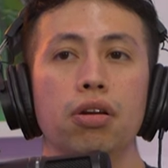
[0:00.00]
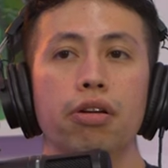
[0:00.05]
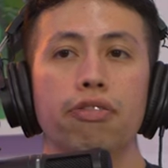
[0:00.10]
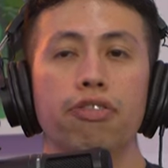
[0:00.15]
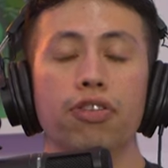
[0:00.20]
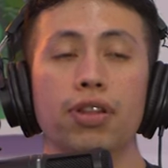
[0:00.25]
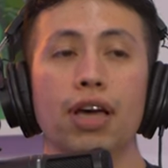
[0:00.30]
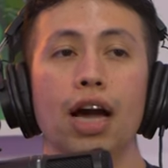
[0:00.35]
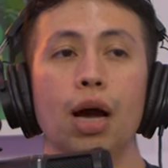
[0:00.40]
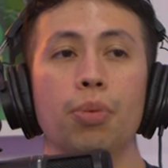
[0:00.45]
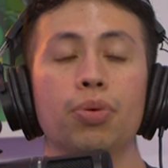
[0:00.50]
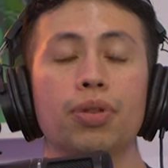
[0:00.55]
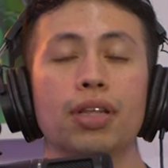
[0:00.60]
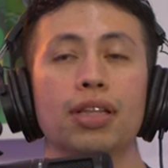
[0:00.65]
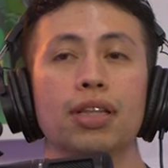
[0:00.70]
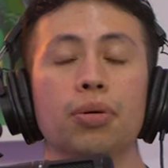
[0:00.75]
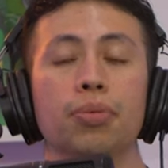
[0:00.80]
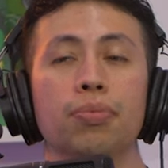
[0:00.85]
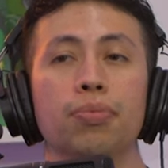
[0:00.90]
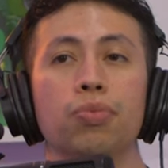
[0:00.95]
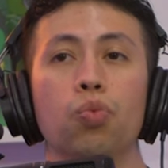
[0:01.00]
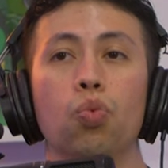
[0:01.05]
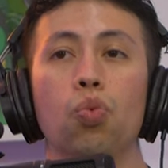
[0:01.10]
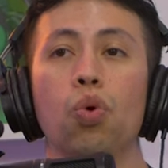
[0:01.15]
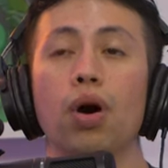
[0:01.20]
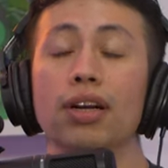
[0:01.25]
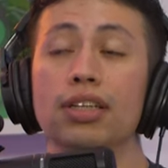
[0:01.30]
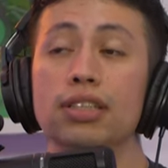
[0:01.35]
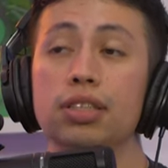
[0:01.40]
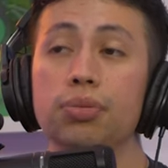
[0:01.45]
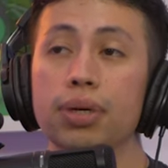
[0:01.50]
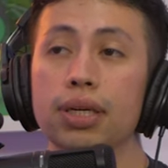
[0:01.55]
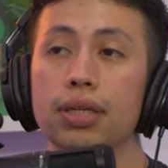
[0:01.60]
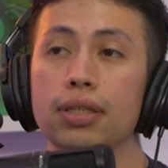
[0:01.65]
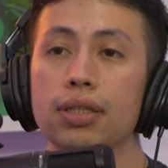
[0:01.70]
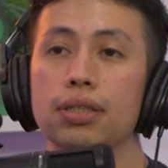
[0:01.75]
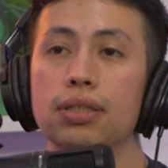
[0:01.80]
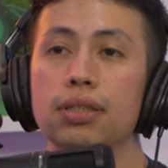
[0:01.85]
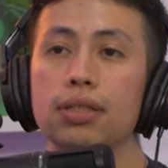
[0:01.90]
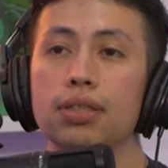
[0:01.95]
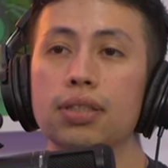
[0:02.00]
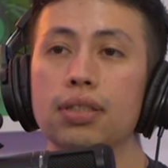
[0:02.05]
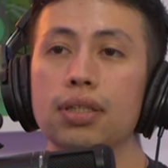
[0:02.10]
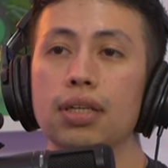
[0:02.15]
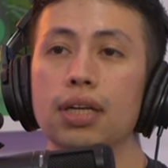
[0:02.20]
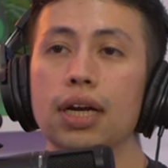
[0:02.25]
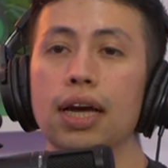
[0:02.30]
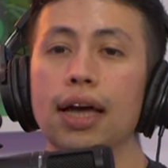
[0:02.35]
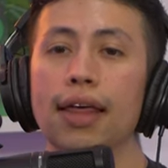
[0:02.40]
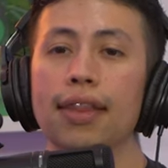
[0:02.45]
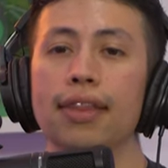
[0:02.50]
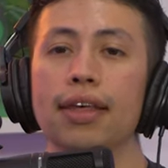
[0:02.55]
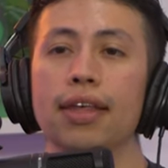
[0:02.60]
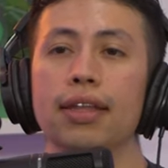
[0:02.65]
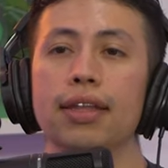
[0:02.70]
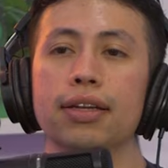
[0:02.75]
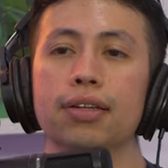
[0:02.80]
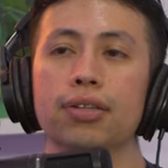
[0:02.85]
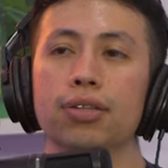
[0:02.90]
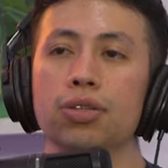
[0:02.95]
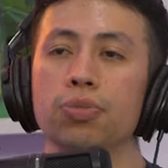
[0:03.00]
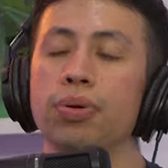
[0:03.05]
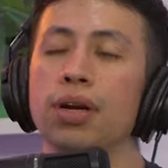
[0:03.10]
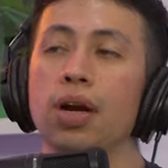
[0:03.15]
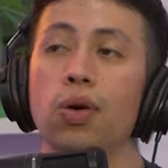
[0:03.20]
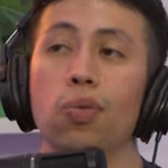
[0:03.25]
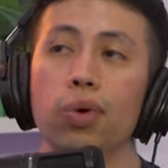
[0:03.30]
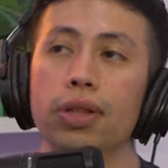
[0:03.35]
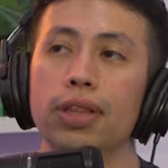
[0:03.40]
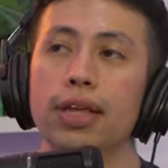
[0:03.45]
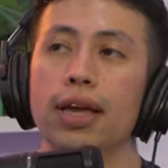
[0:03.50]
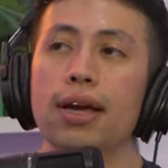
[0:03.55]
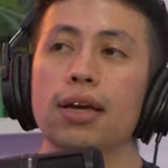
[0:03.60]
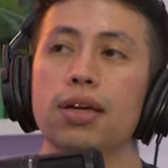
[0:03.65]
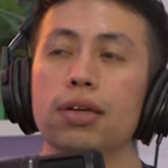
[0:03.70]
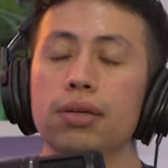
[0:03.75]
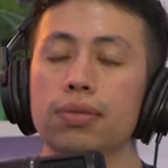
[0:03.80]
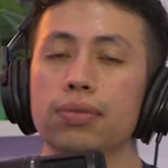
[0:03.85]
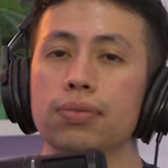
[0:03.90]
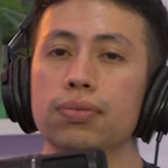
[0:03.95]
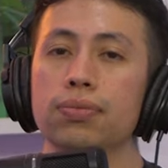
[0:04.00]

for the album that they wanted to make? Yeah, and then they just put out what they had.